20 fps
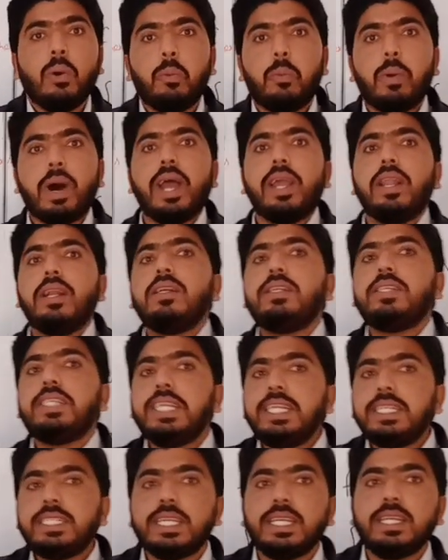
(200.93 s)
while
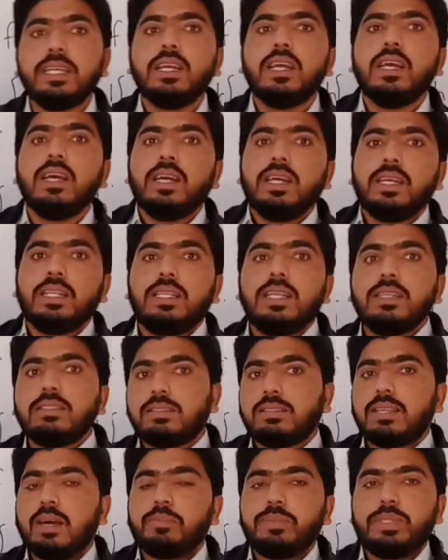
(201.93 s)
teaching this
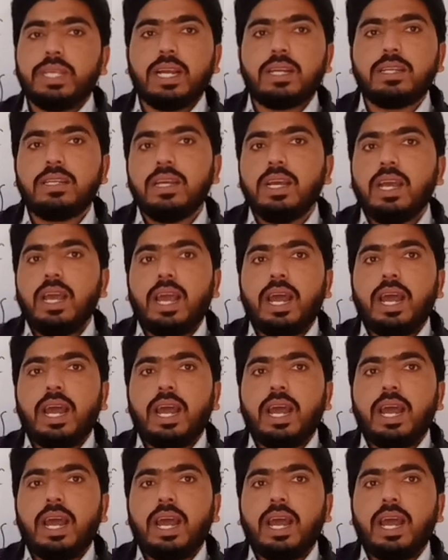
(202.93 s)
subject,